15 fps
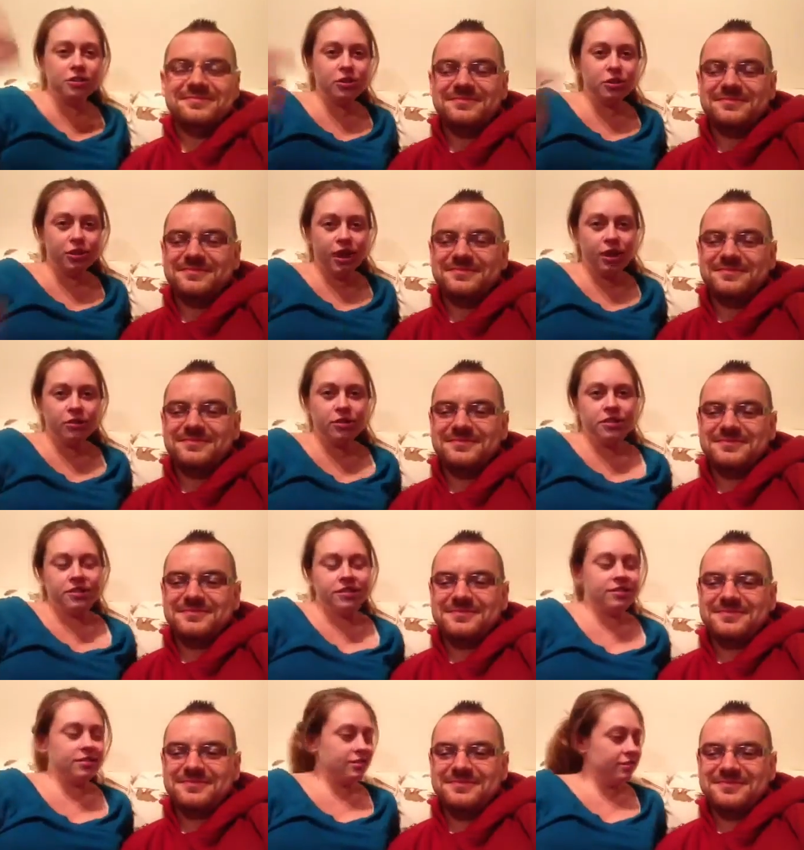Speaker 1: so that
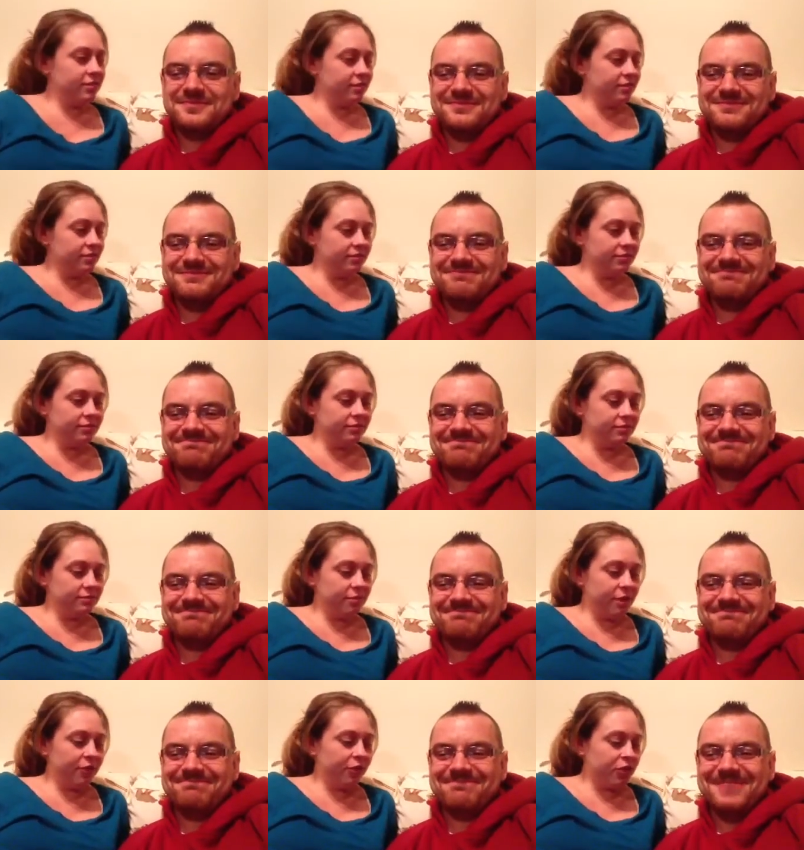was
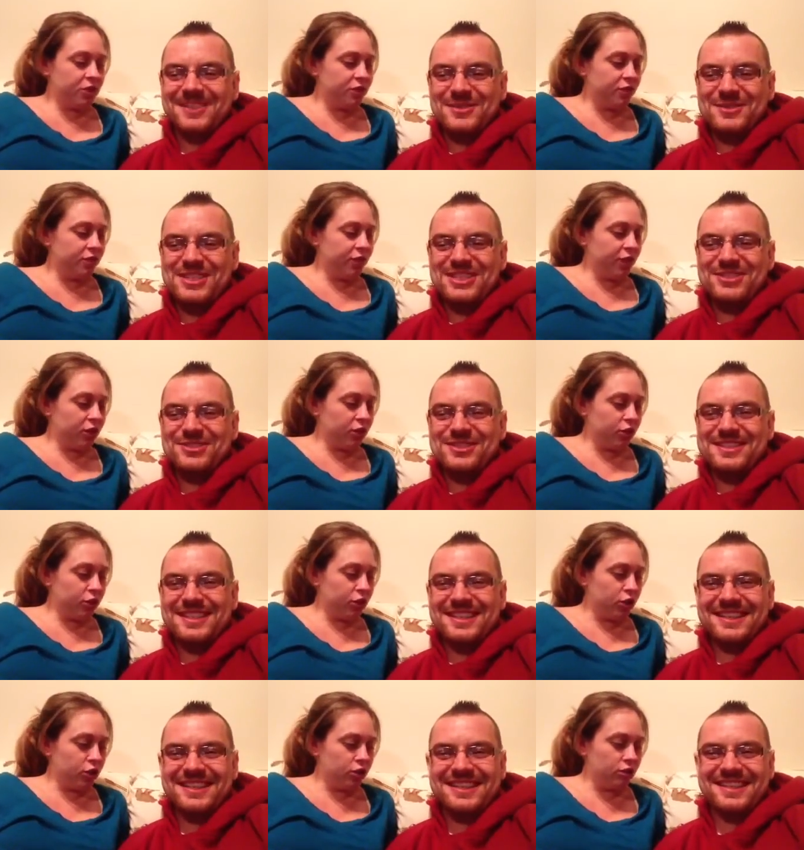my first it was failure.
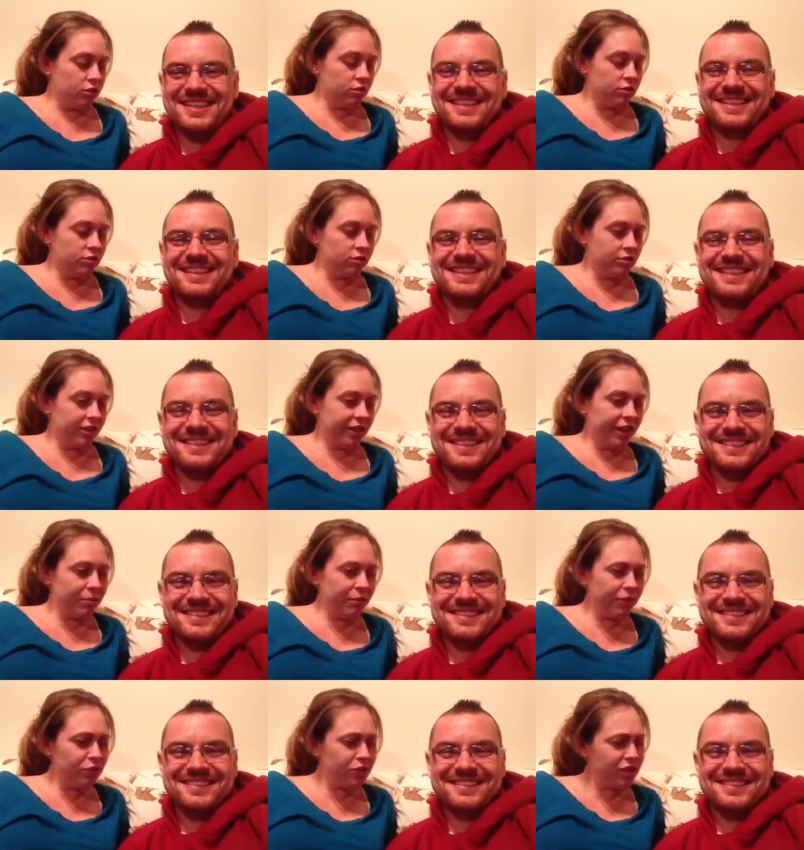Interesting. I
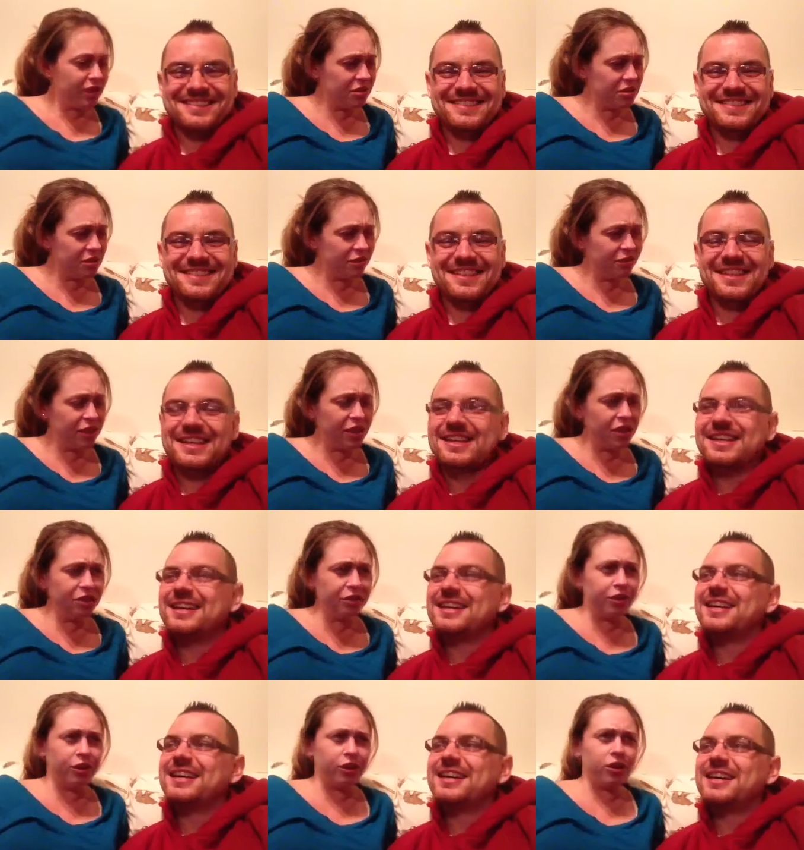can't believe you said it was
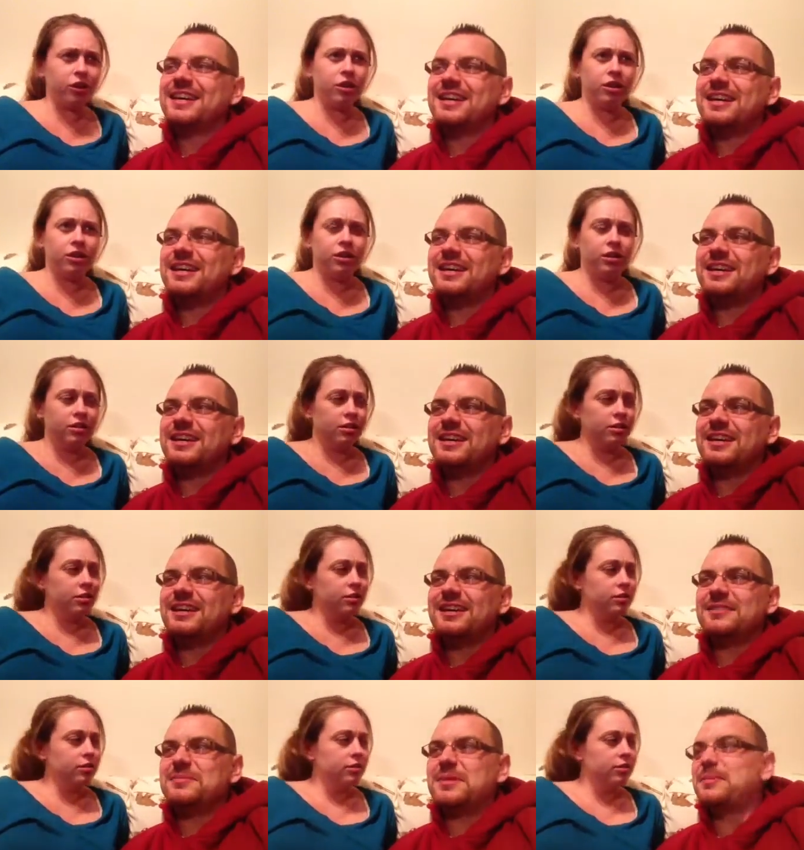a failure.
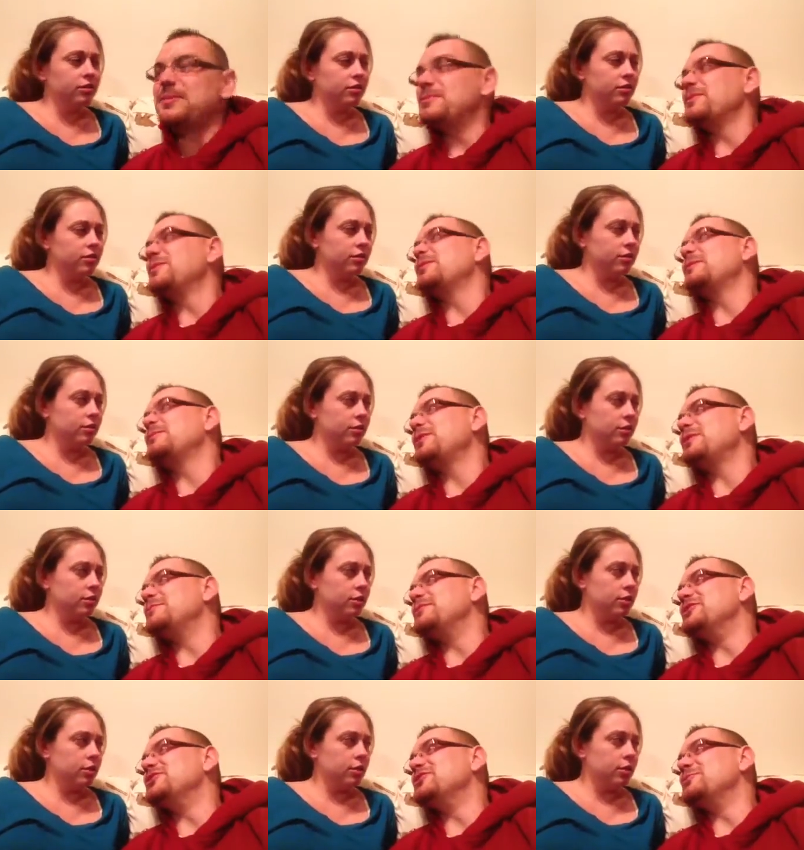
Speaker 2: Baby, you put whipped
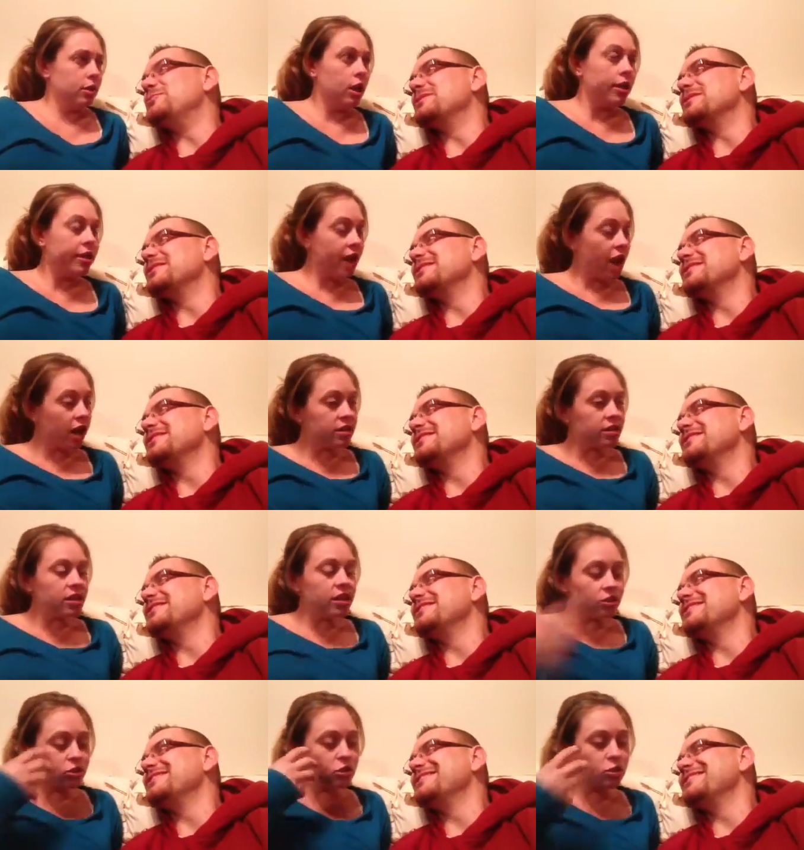cream in soup.
Speaker 1: Yes,
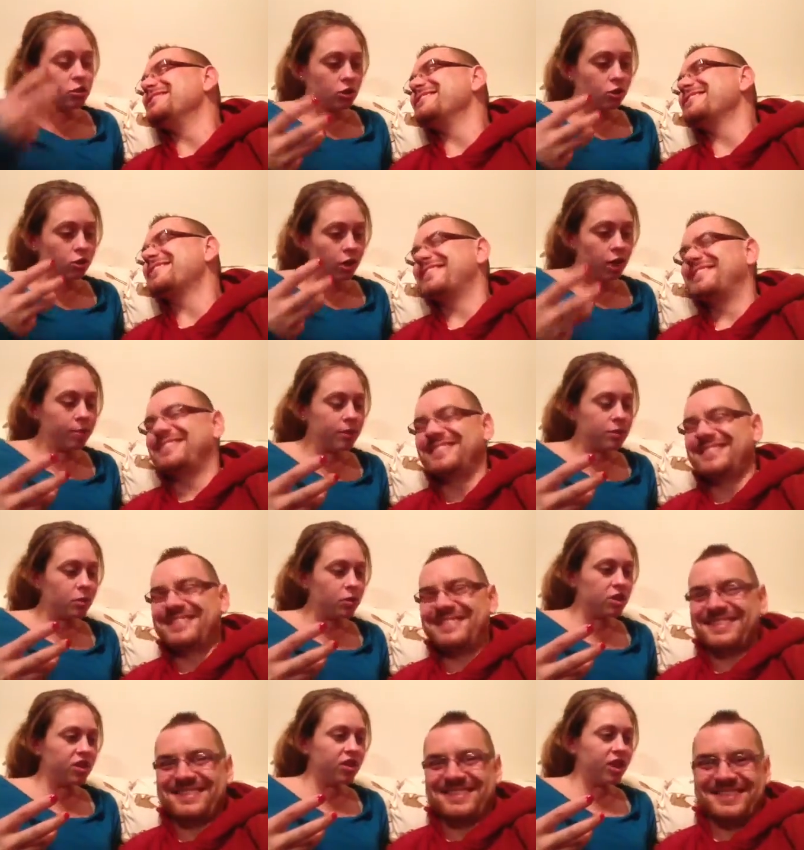this cream is
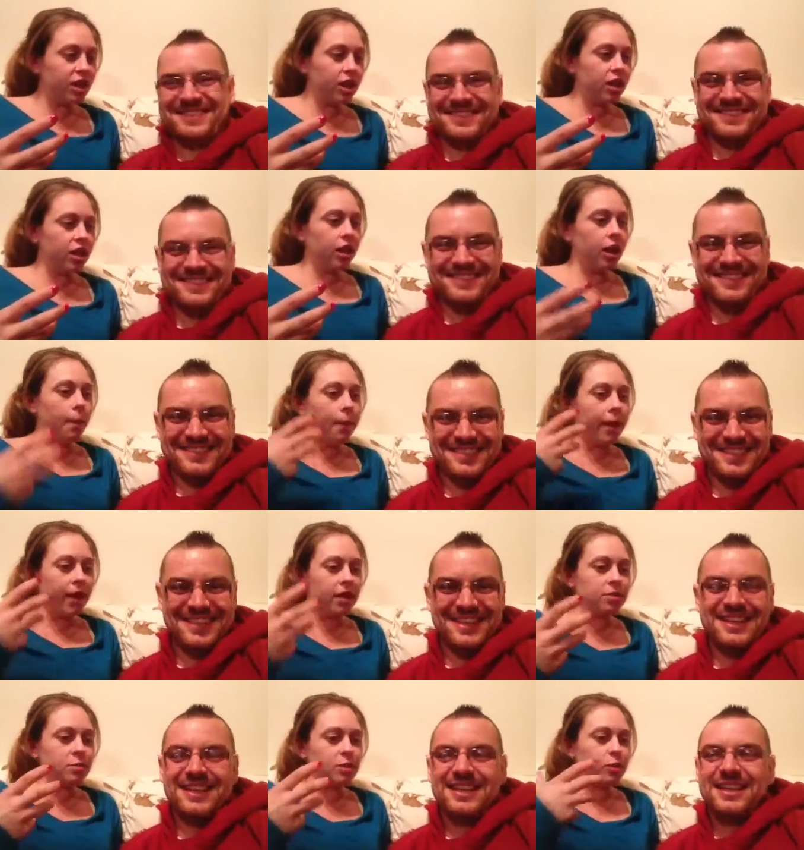supposed to thicken it up,
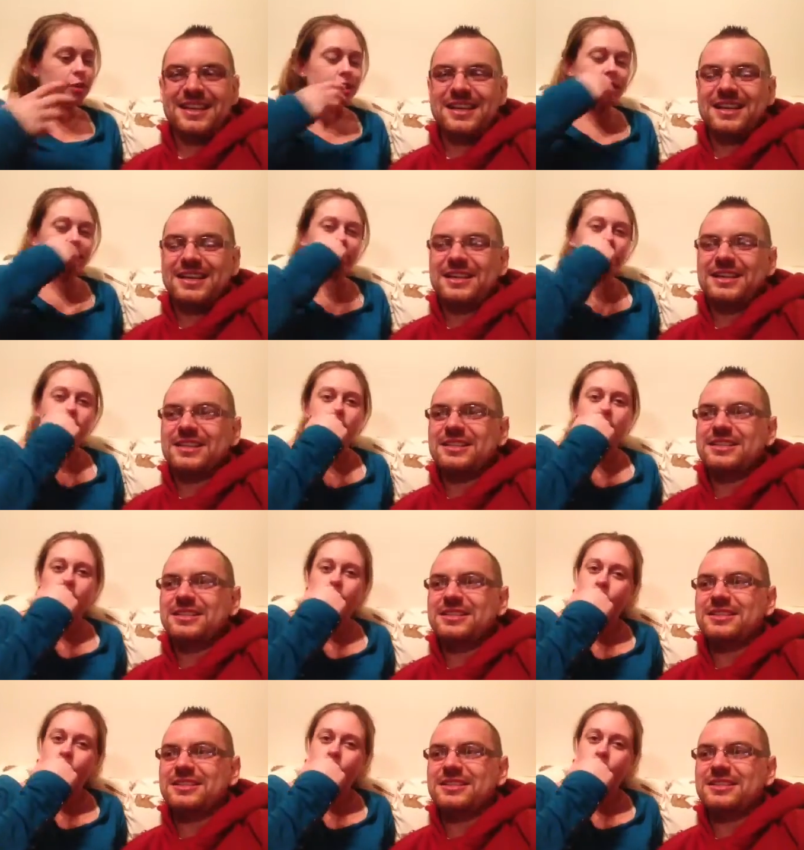add some sweetness.